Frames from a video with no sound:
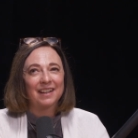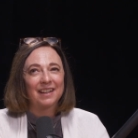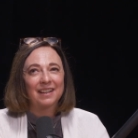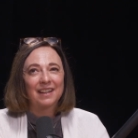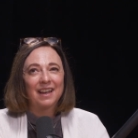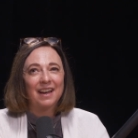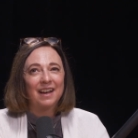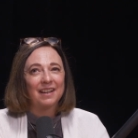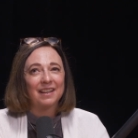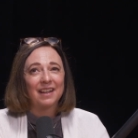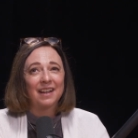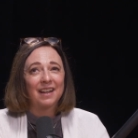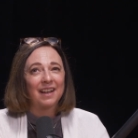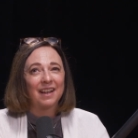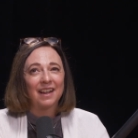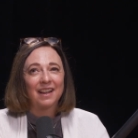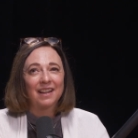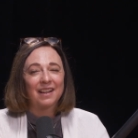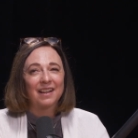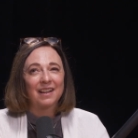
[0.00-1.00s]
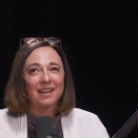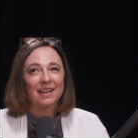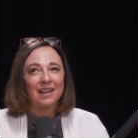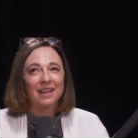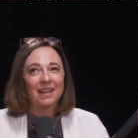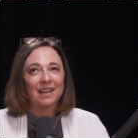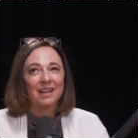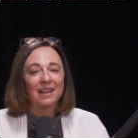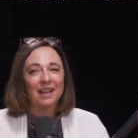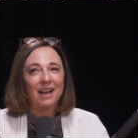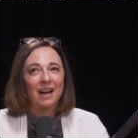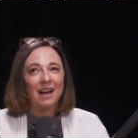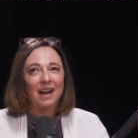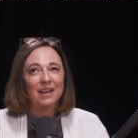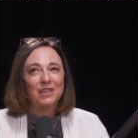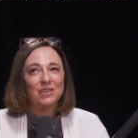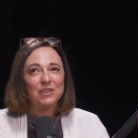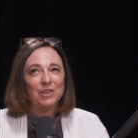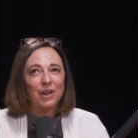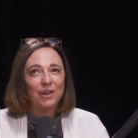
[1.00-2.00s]
yeah
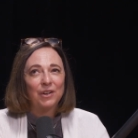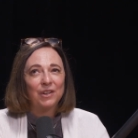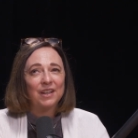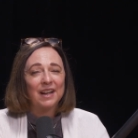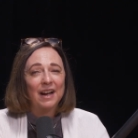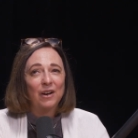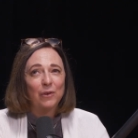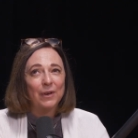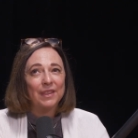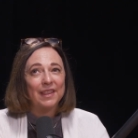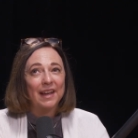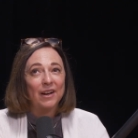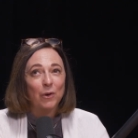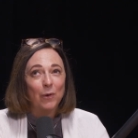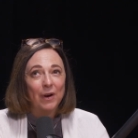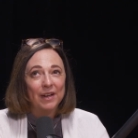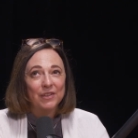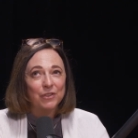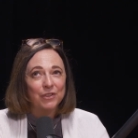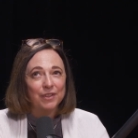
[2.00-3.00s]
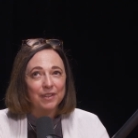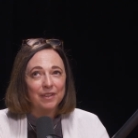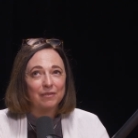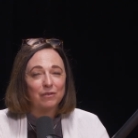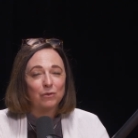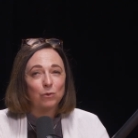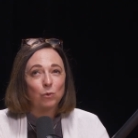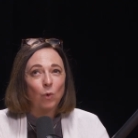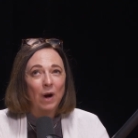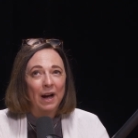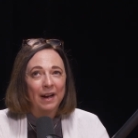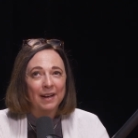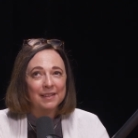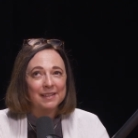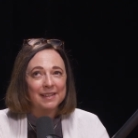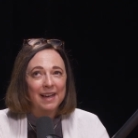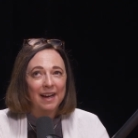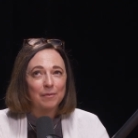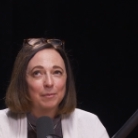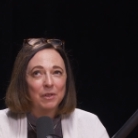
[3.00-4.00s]
I started out with that question of why
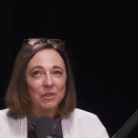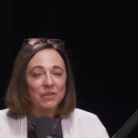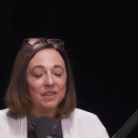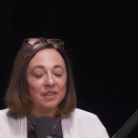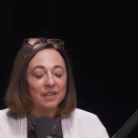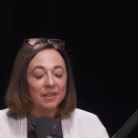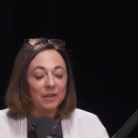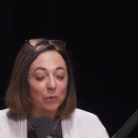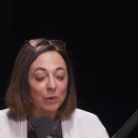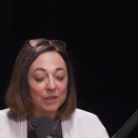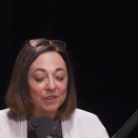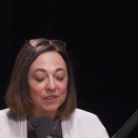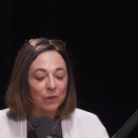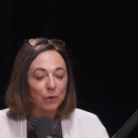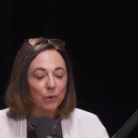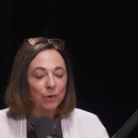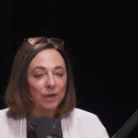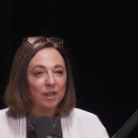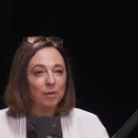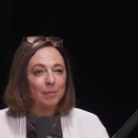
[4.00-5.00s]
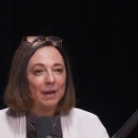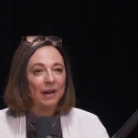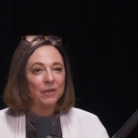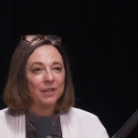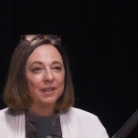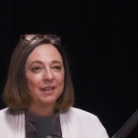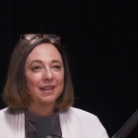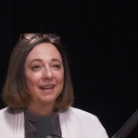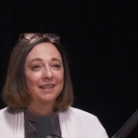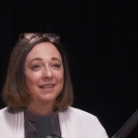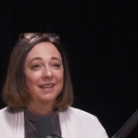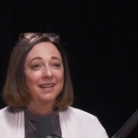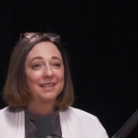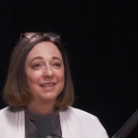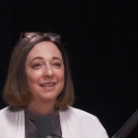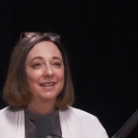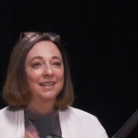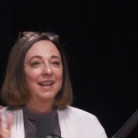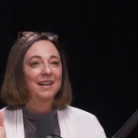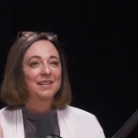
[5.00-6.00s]
sad music? Like, what's so great about it? And
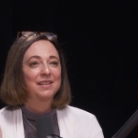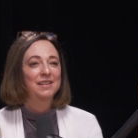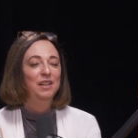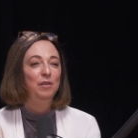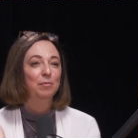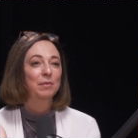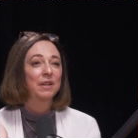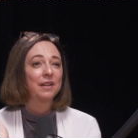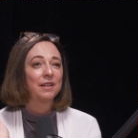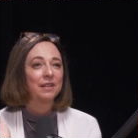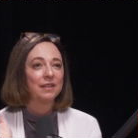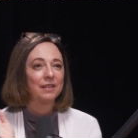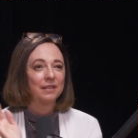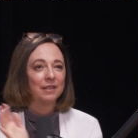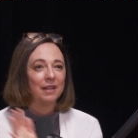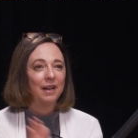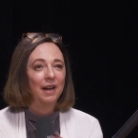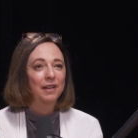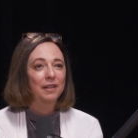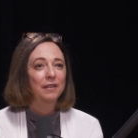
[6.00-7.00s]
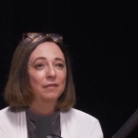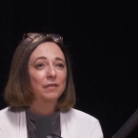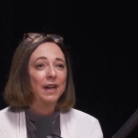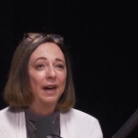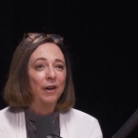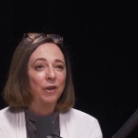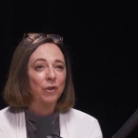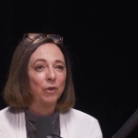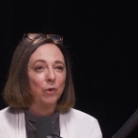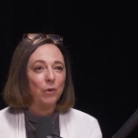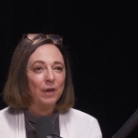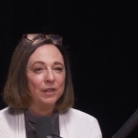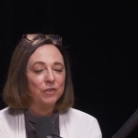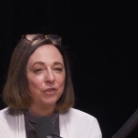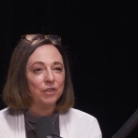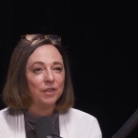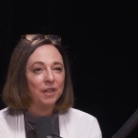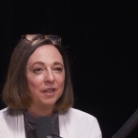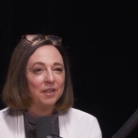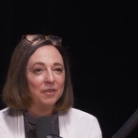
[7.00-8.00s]
it, that seemed like a kind of narrow
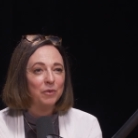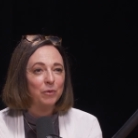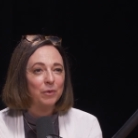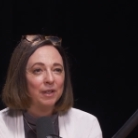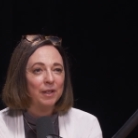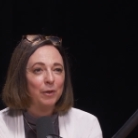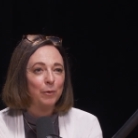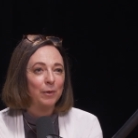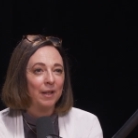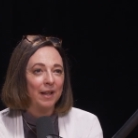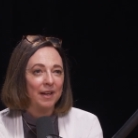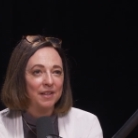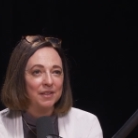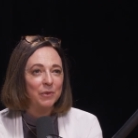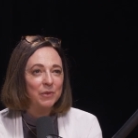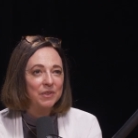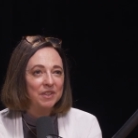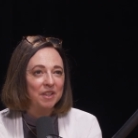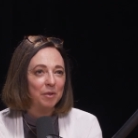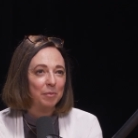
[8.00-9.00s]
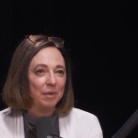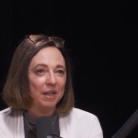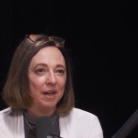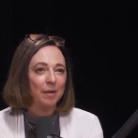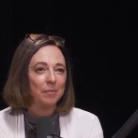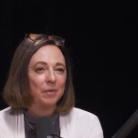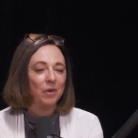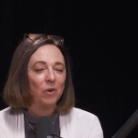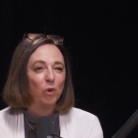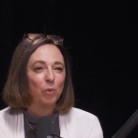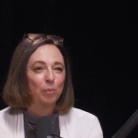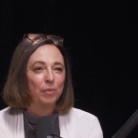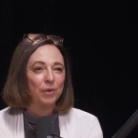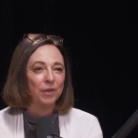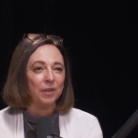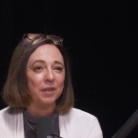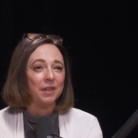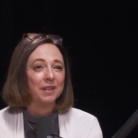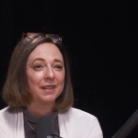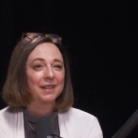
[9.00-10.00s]
question. I didn't mm-hmm. really realize it was going to become a whole
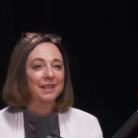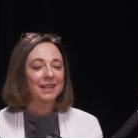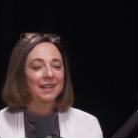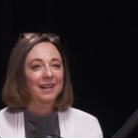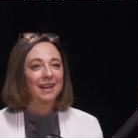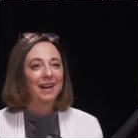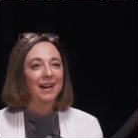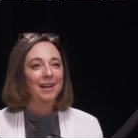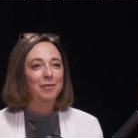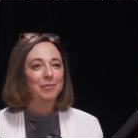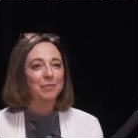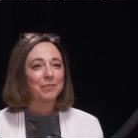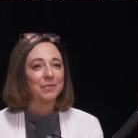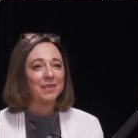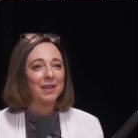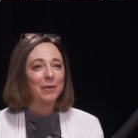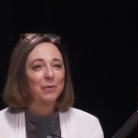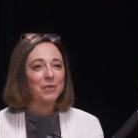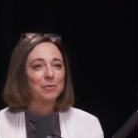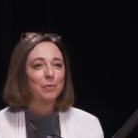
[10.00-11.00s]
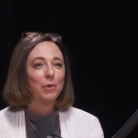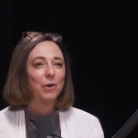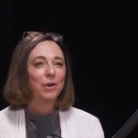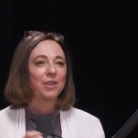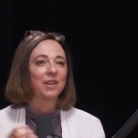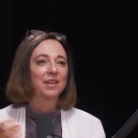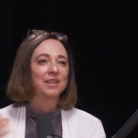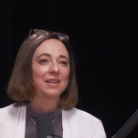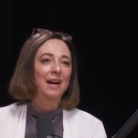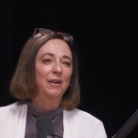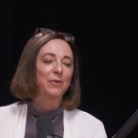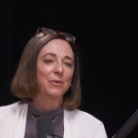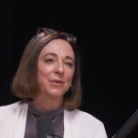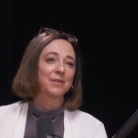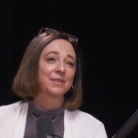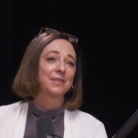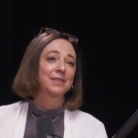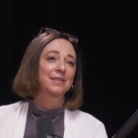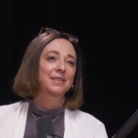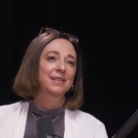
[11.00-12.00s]
book um, it was more that that
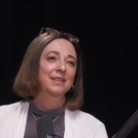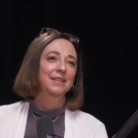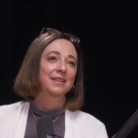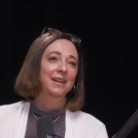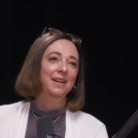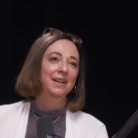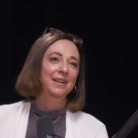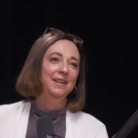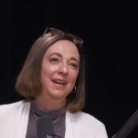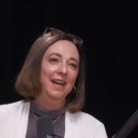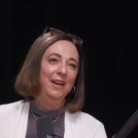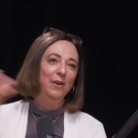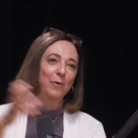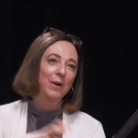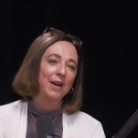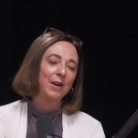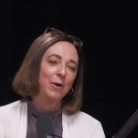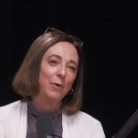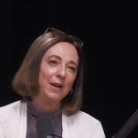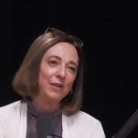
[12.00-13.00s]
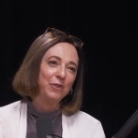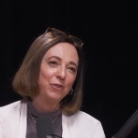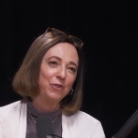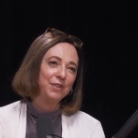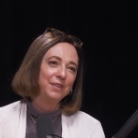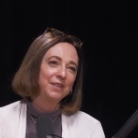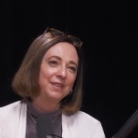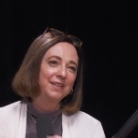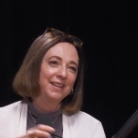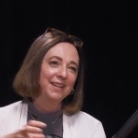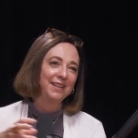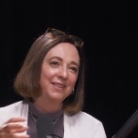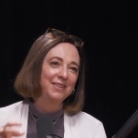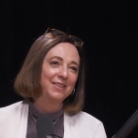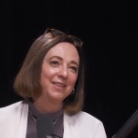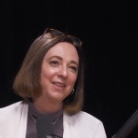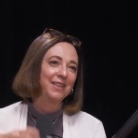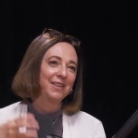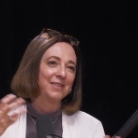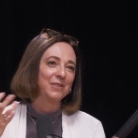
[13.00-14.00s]
was a gateway question
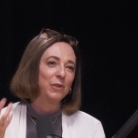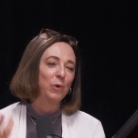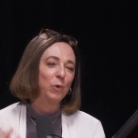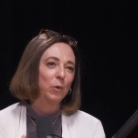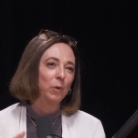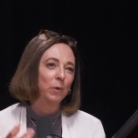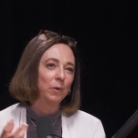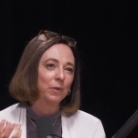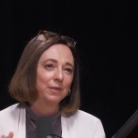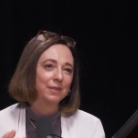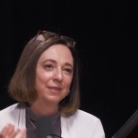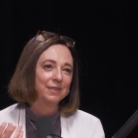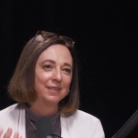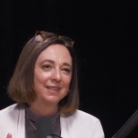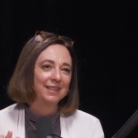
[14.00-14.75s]
into this whole